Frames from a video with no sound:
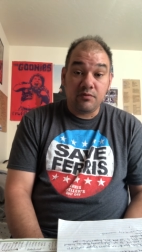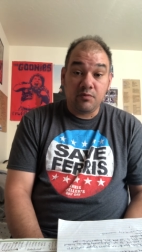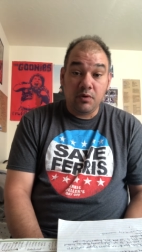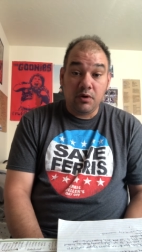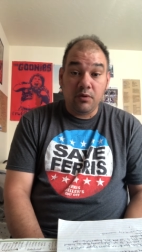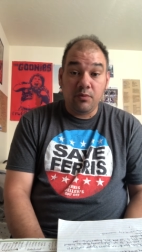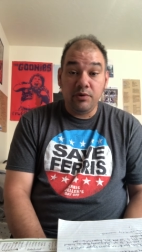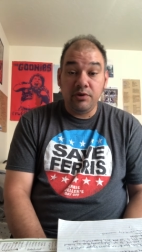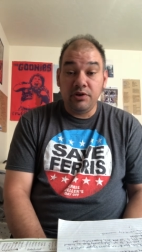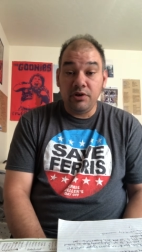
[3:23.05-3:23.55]

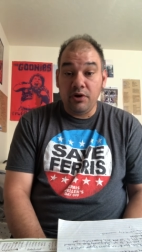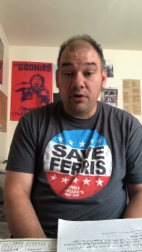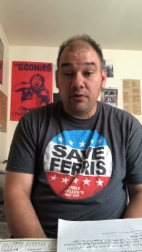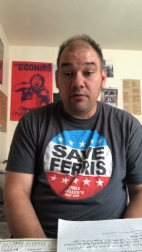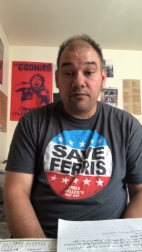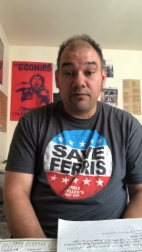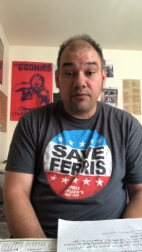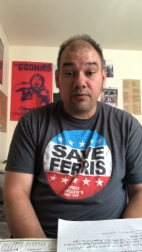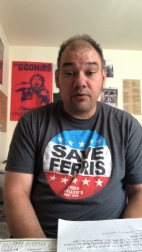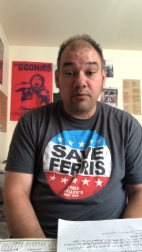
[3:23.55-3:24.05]
Well, we don't
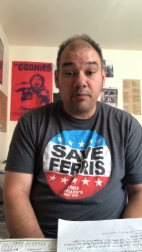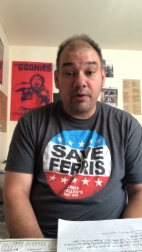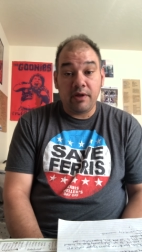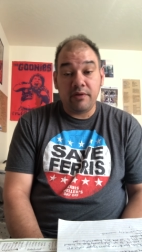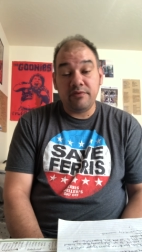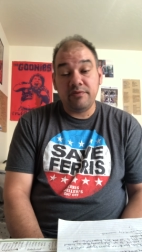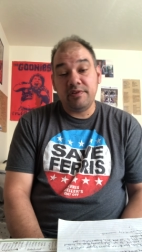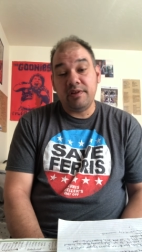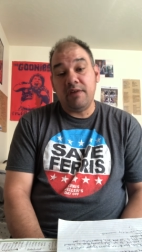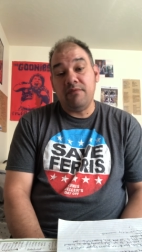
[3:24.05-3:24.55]
for
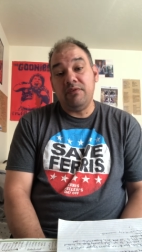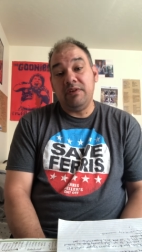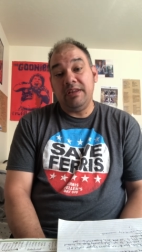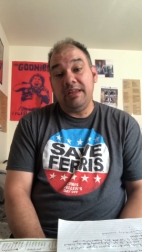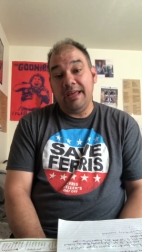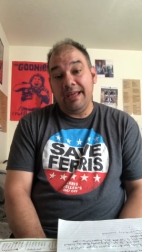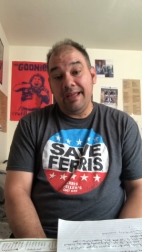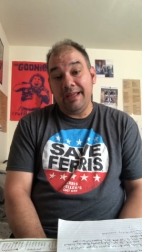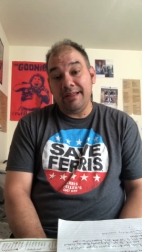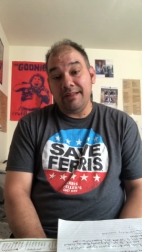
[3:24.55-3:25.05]
about seven
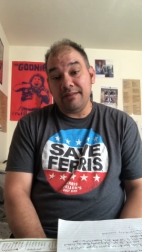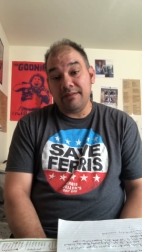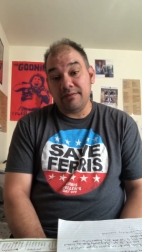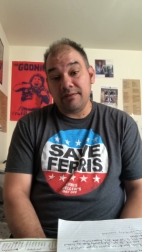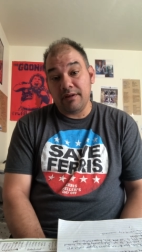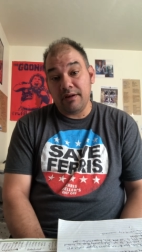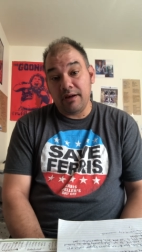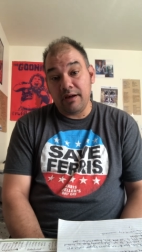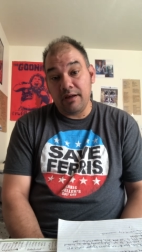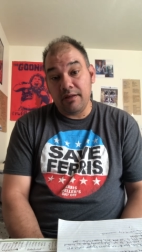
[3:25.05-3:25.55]
days.
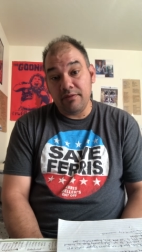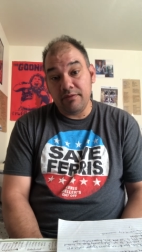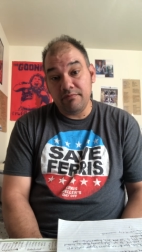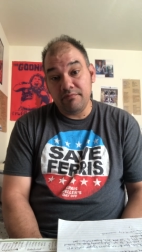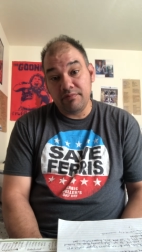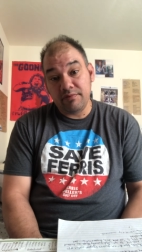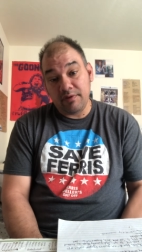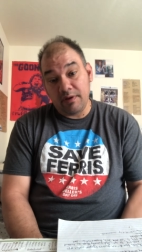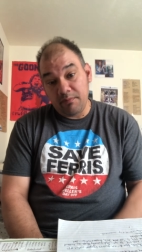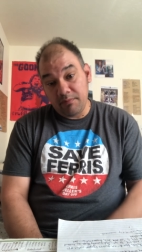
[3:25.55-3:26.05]
Uh,
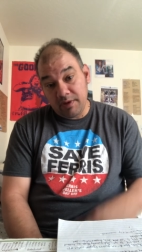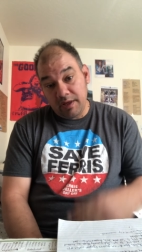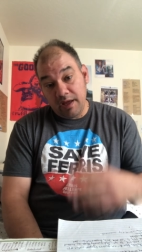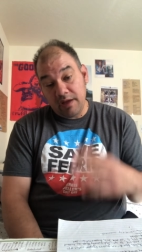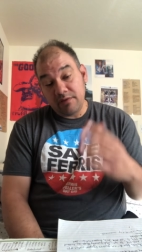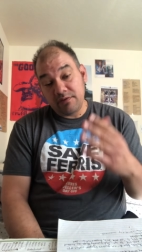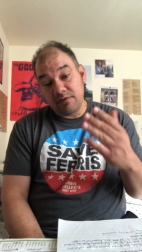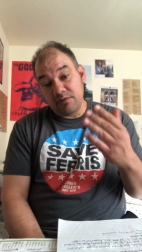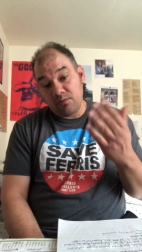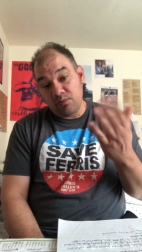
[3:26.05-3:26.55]
some
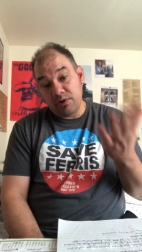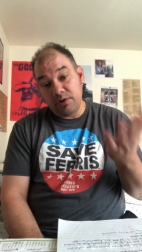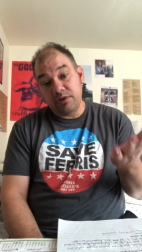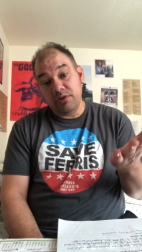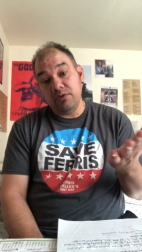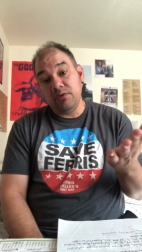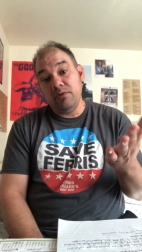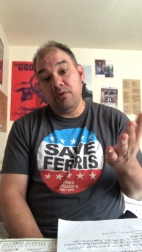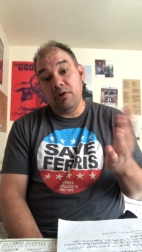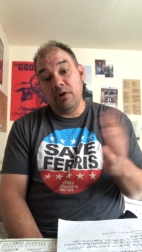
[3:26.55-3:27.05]
cases we
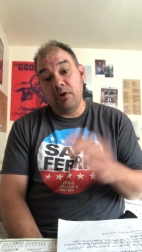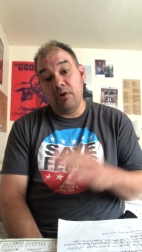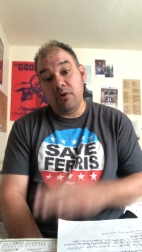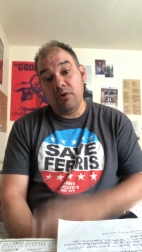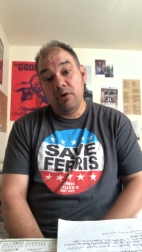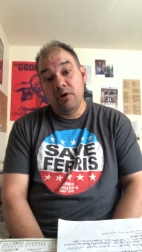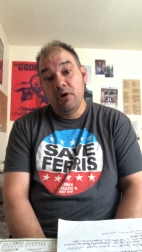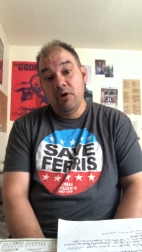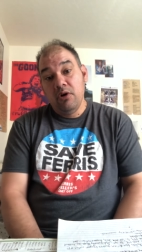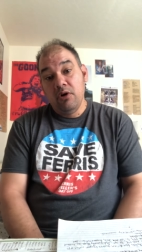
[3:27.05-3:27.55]
do know
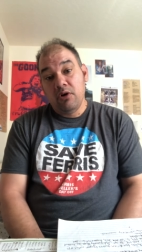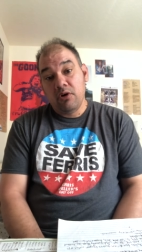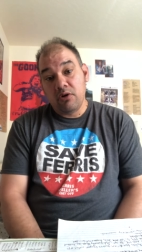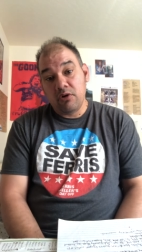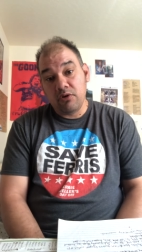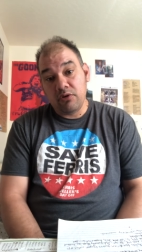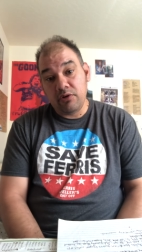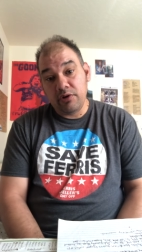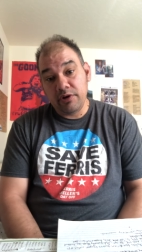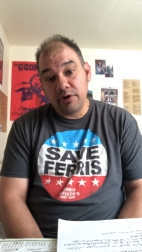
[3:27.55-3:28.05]

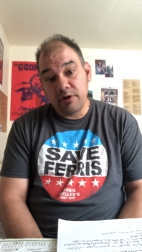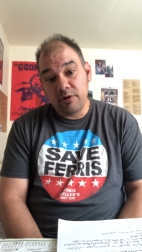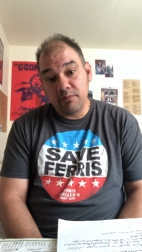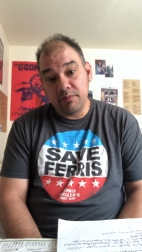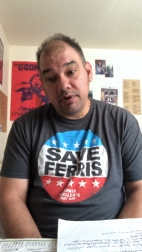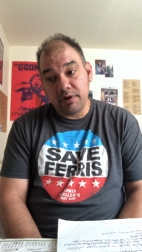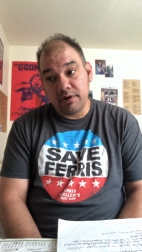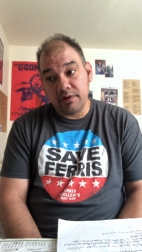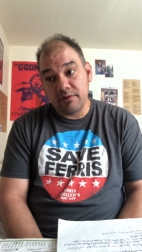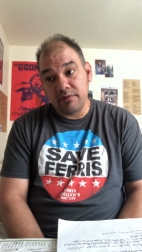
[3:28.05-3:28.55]
earlier
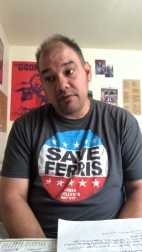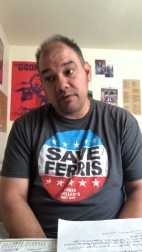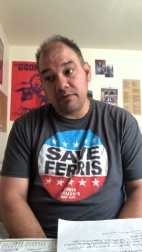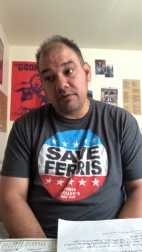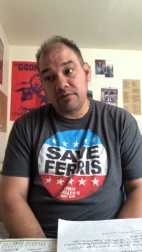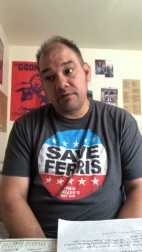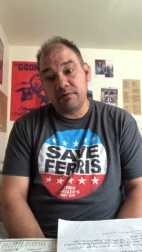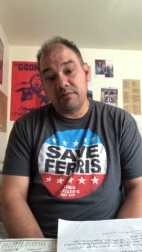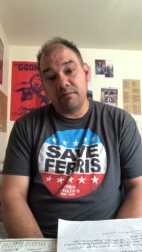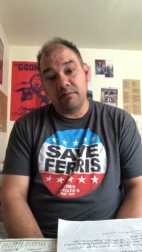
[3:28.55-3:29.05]
because
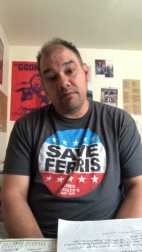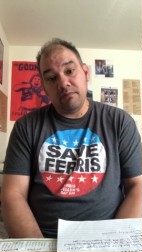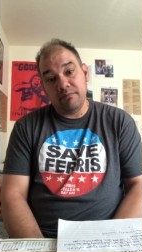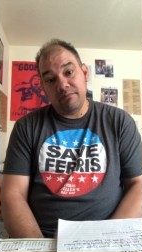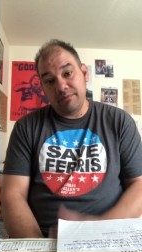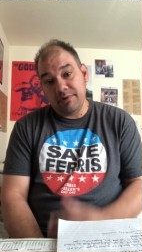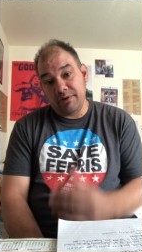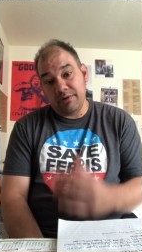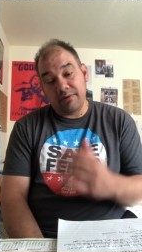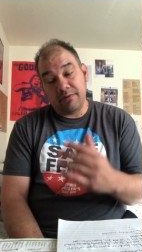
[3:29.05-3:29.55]
it's,
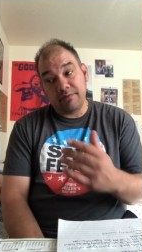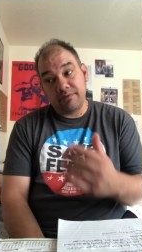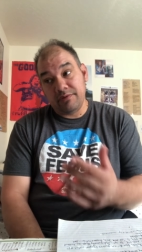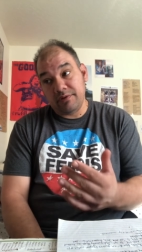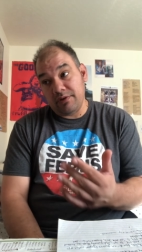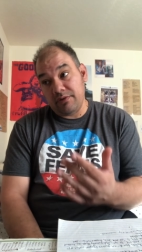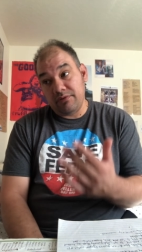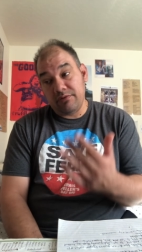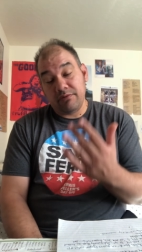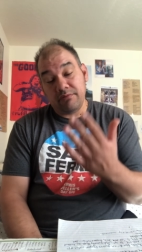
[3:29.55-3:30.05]
you know,
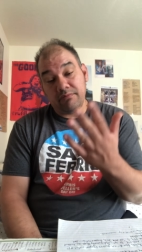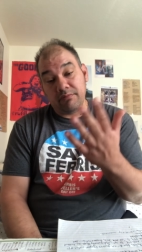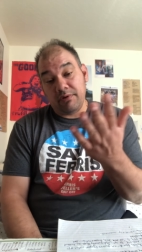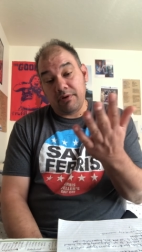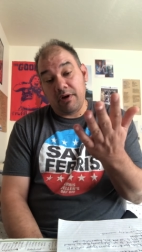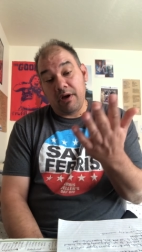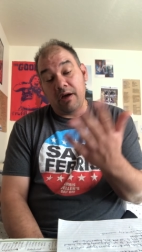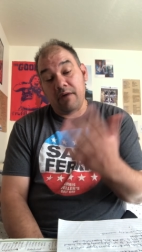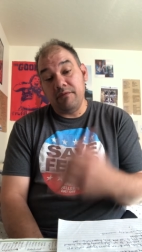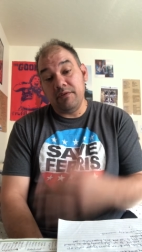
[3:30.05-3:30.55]
such an
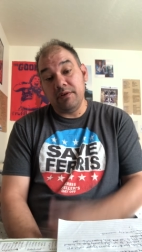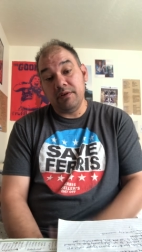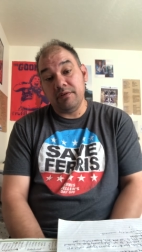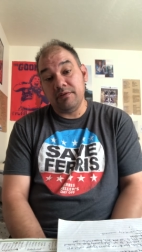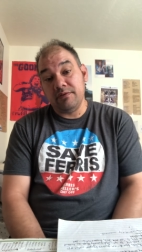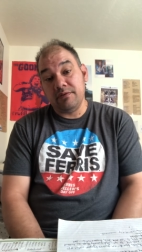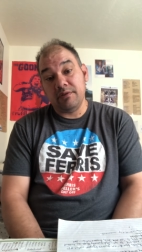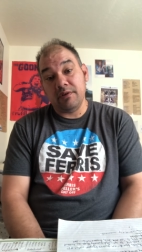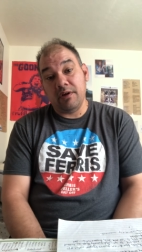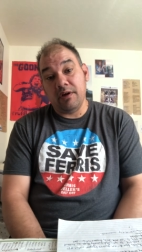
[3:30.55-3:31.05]

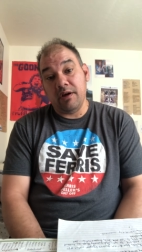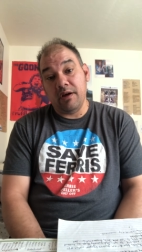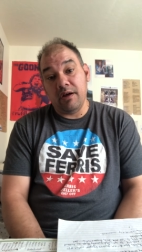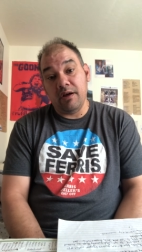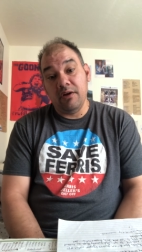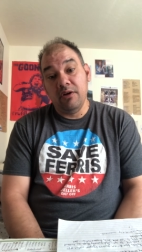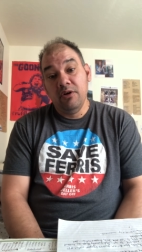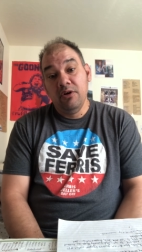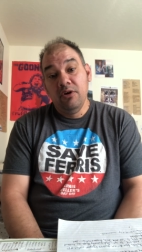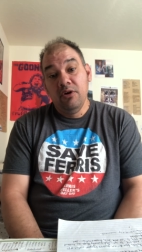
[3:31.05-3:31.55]
obvious uh,
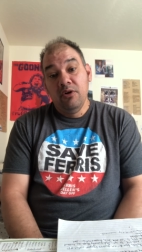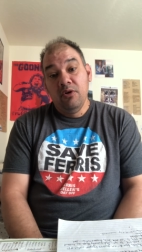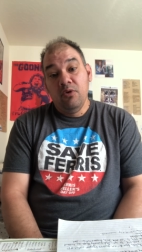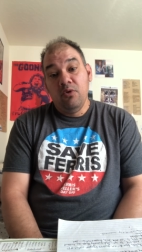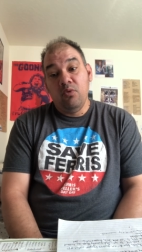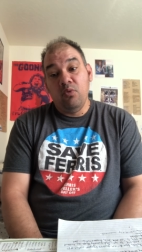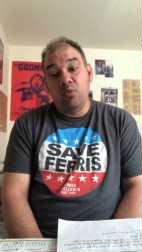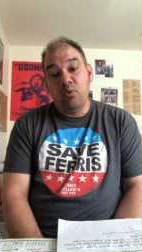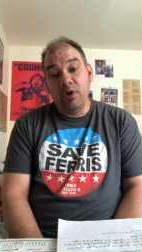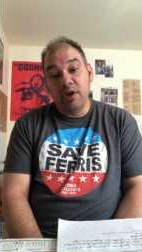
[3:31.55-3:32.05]

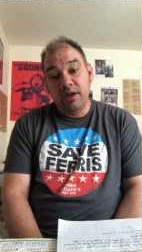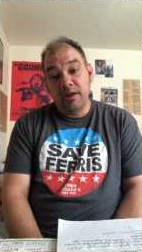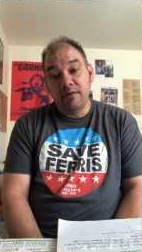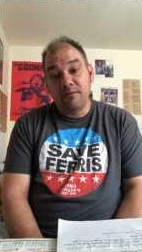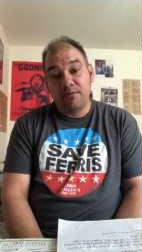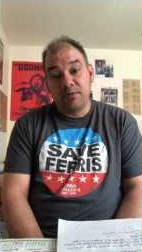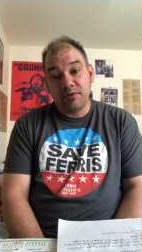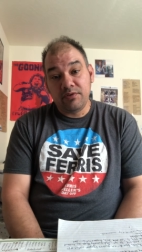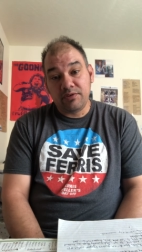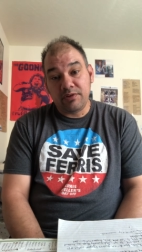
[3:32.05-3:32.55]
win
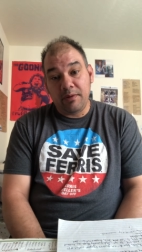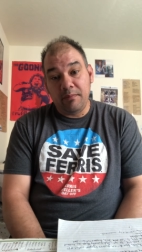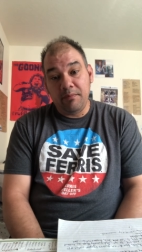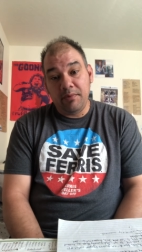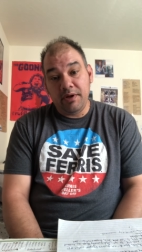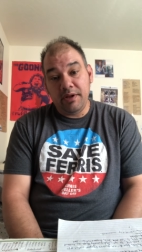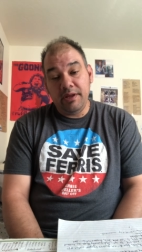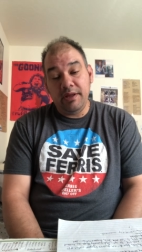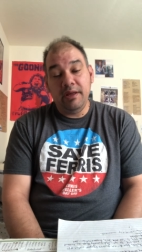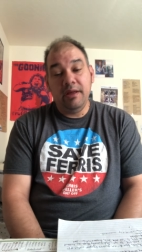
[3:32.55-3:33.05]
for
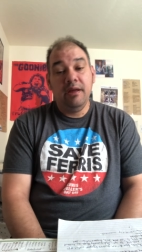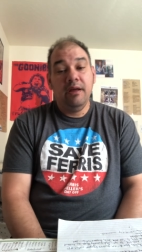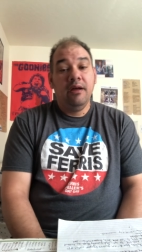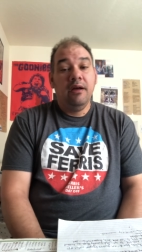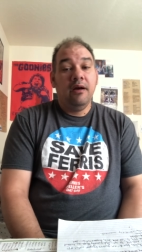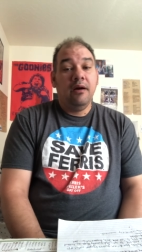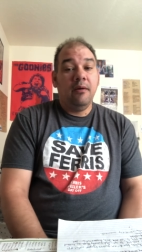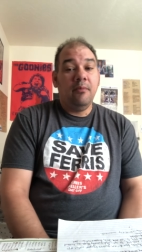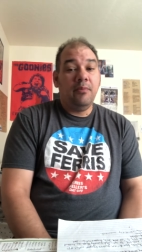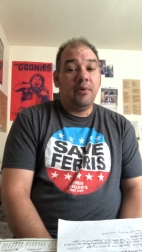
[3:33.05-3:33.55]
somebody.
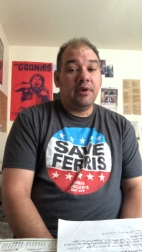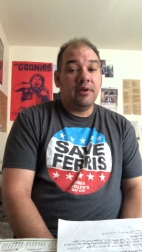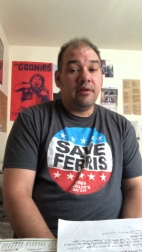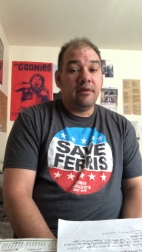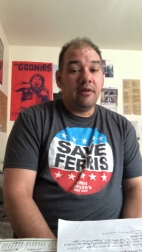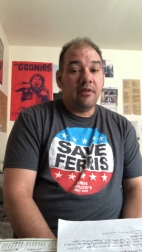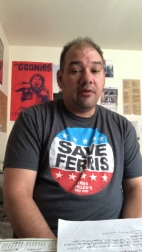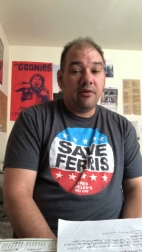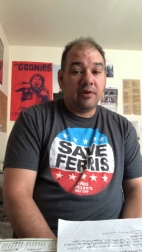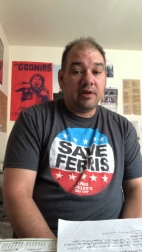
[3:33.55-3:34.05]
Uh, but
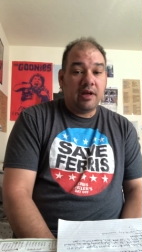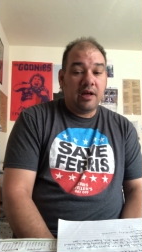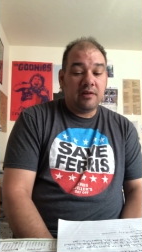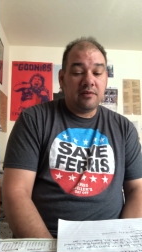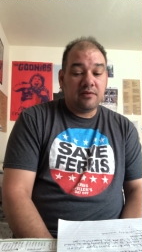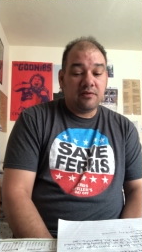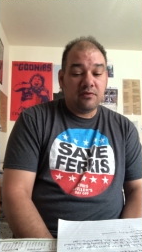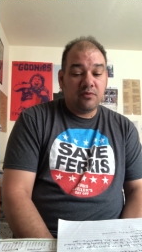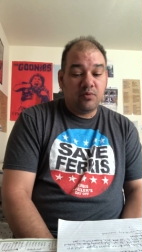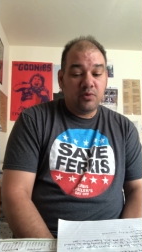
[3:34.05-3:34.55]
in other
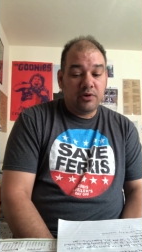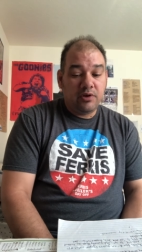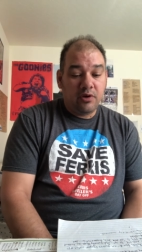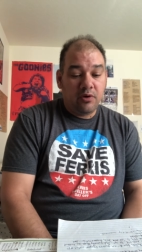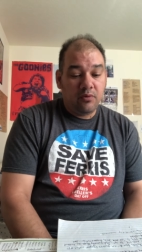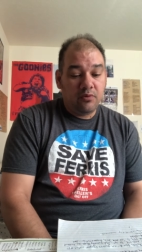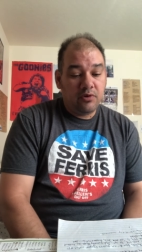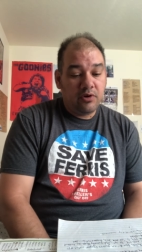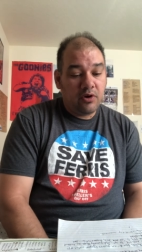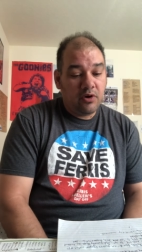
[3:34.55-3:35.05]
cases, we
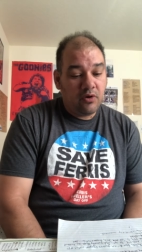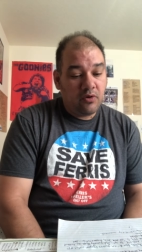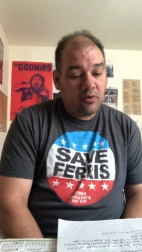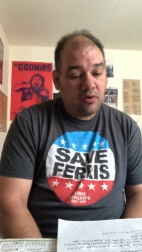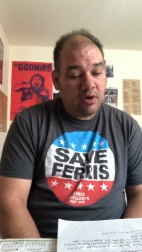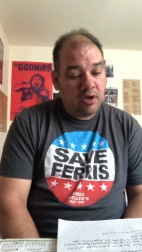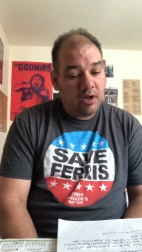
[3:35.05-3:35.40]
don't know.